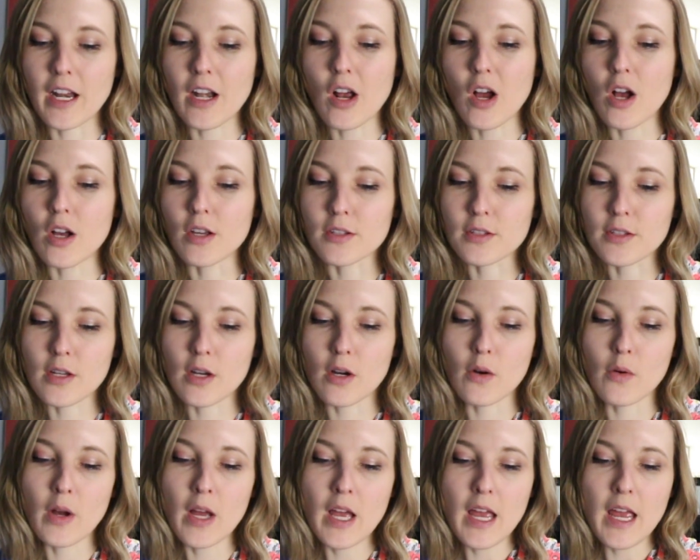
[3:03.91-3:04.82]
It
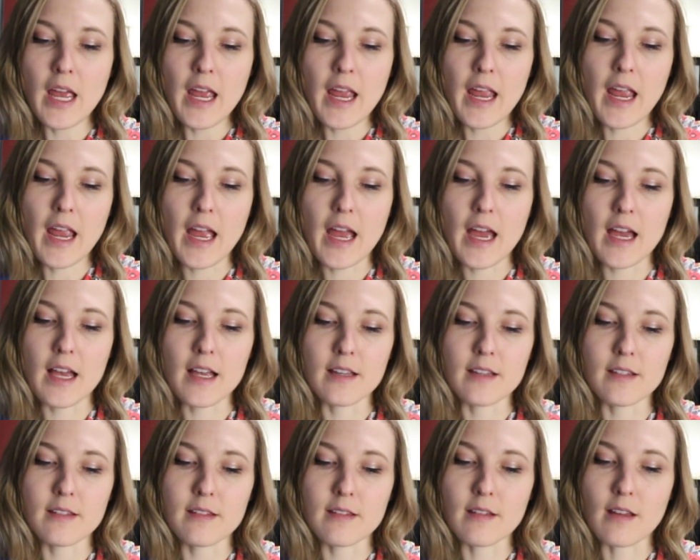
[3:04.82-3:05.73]
also
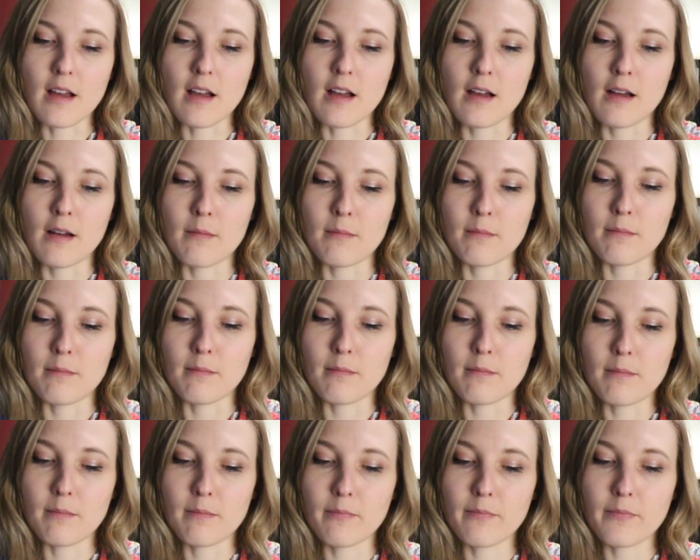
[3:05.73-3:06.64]
has
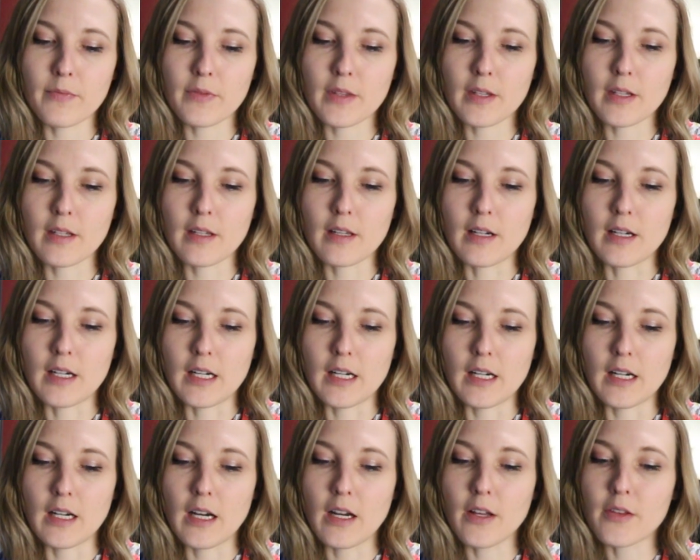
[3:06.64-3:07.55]

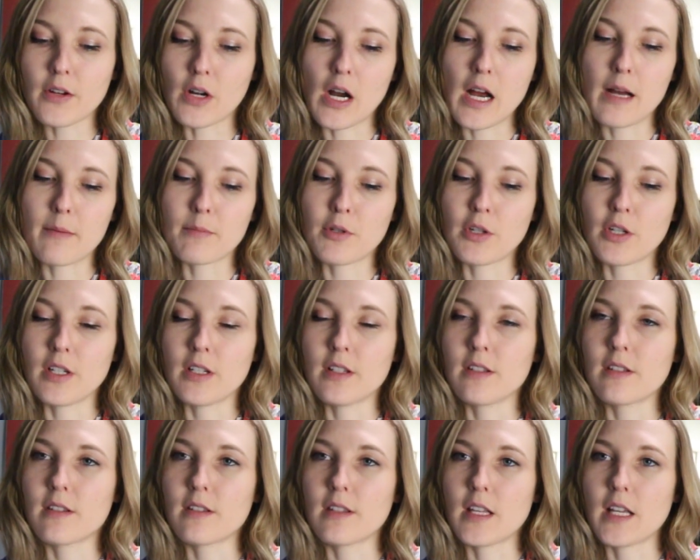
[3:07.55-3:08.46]
other
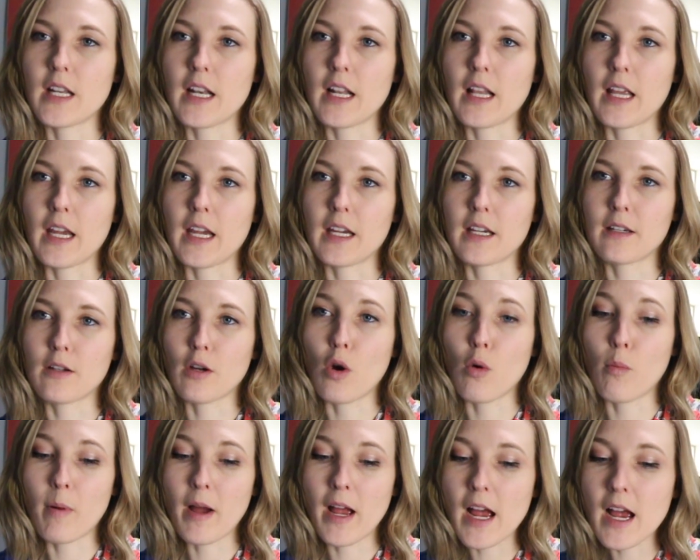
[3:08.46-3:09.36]
options that like
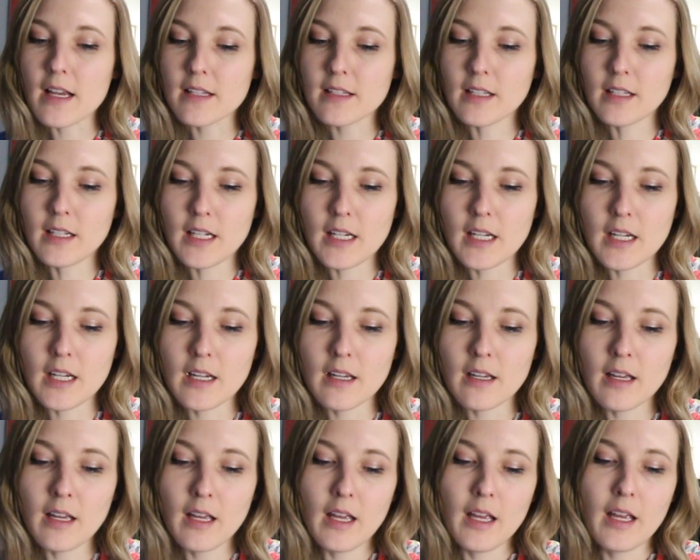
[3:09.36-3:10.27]

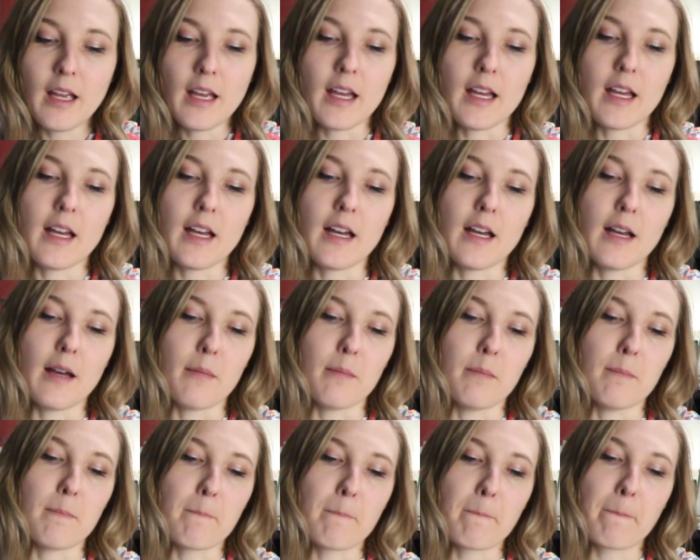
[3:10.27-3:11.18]
opacity,
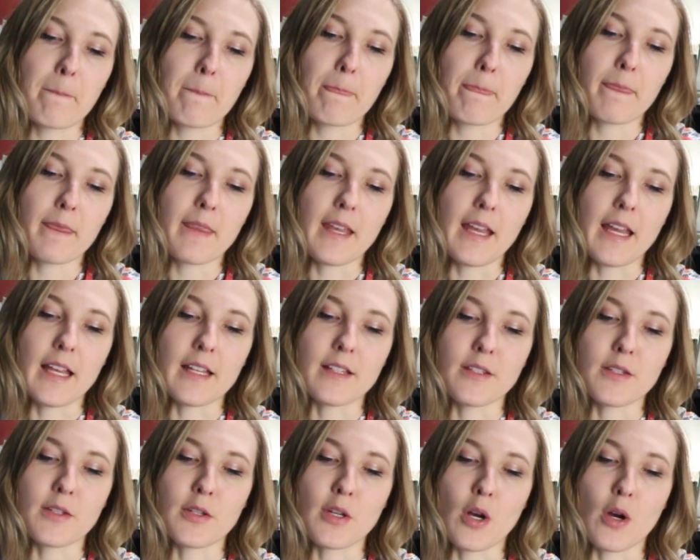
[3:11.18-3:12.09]

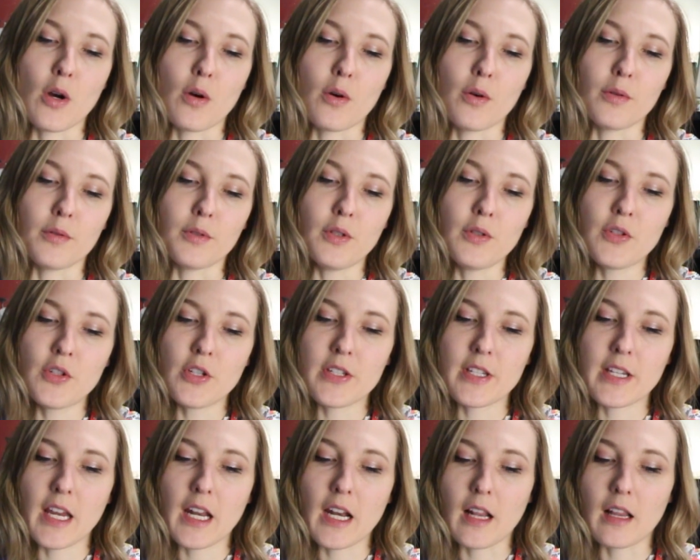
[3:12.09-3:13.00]
and so you
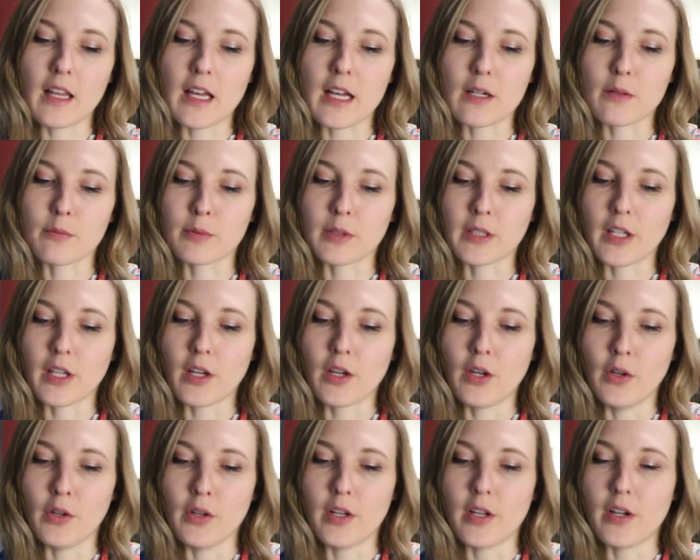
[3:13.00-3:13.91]
just get a lot of really
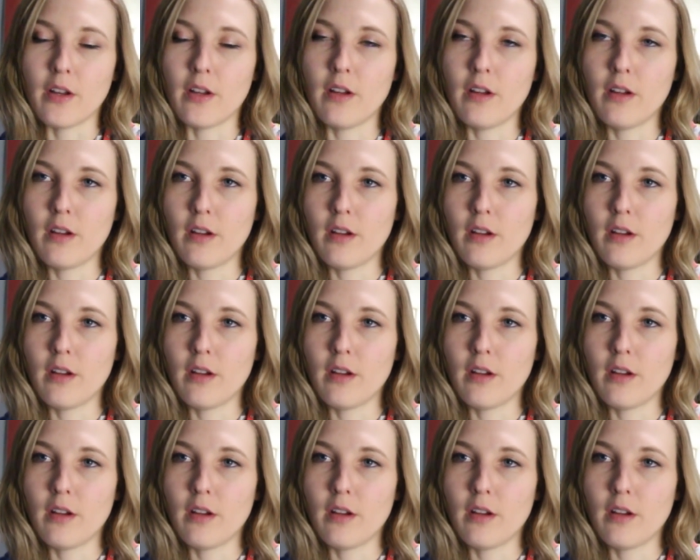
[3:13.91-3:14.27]
good